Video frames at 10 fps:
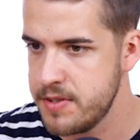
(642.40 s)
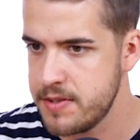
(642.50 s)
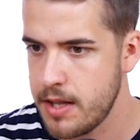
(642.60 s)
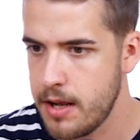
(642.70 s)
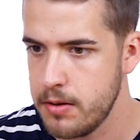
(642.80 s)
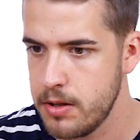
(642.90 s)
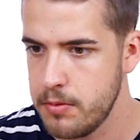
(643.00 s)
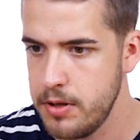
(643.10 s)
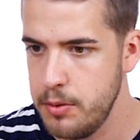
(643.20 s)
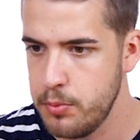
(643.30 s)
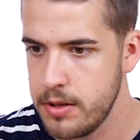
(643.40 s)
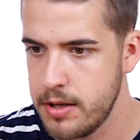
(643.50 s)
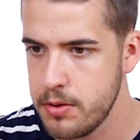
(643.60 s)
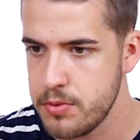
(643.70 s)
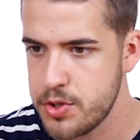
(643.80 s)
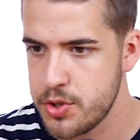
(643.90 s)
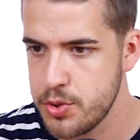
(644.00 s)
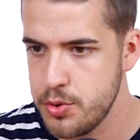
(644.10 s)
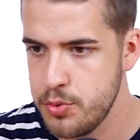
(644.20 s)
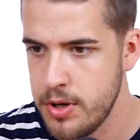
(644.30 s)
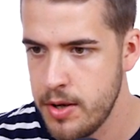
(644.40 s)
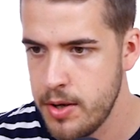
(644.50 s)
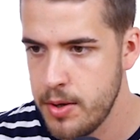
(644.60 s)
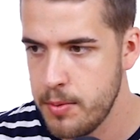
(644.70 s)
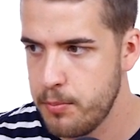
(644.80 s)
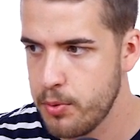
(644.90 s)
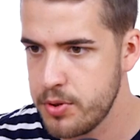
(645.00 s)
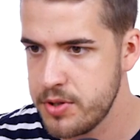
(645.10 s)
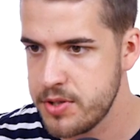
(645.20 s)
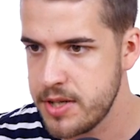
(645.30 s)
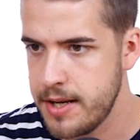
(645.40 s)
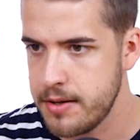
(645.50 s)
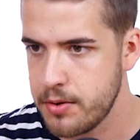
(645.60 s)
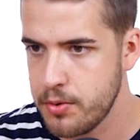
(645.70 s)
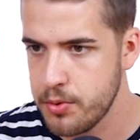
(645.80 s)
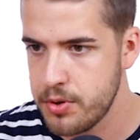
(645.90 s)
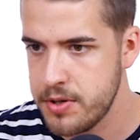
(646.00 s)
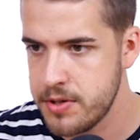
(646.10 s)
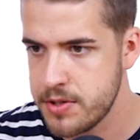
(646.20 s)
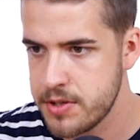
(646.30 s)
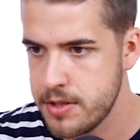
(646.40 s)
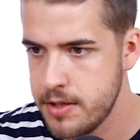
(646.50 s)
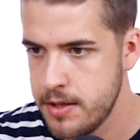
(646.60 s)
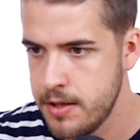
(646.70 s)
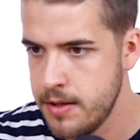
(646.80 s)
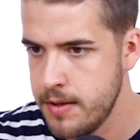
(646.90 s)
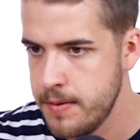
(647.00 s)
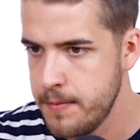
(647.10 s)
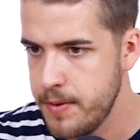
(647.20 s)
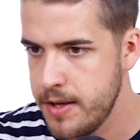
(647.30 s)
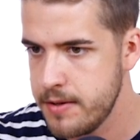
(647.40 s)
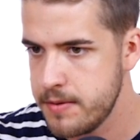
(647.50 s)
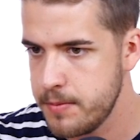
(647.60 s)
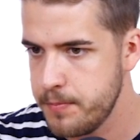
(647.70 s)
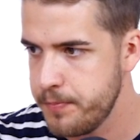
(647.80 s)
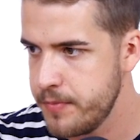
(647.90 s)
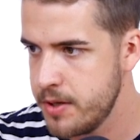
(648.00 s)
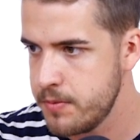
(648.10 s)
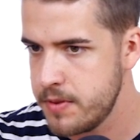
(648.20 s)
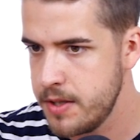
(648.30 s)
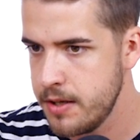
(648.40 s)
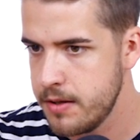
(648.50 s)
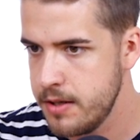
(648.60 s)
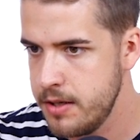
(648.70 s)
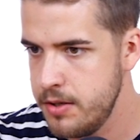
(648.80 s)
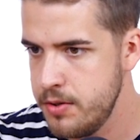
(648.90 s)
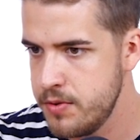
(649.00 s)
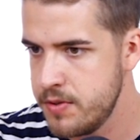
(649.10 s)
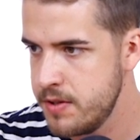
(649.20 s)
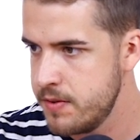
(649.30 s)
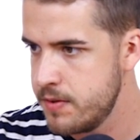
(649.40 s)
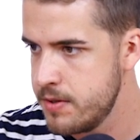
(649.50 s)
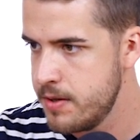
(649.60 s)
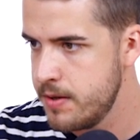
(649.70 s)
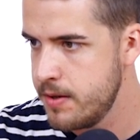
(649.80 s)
style. Only we'll go to borders and corners, and I don't think it uses